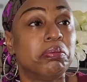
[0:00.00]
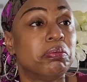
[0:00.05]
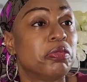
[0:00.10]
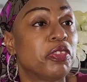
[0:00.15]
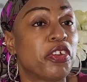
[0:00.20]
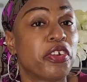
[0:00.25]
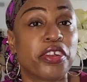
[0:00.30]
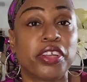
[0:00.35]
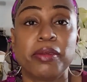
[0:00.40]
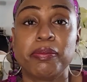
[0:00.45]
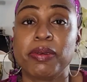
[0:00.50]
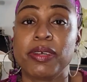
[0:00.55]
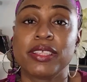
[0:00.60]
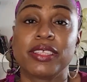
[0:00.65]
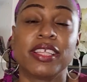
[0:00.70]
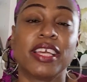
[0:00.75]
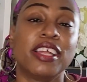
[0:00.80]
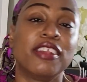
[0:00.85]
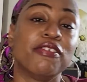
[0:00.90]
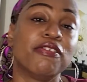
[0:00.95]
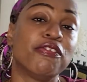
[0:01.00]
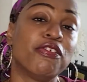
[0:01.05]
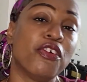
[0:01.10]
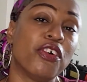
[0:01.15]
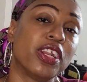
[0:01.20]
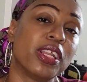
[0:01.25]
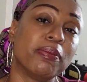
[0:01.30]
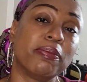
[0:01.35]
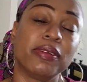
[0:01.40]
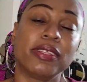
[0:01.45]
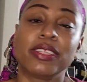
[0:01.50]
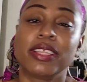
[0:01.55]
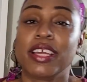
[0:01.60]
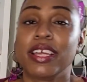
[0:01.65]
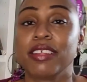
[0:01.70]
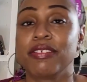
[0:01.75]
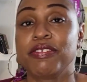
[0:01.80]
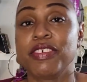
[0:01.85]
30%, 40%,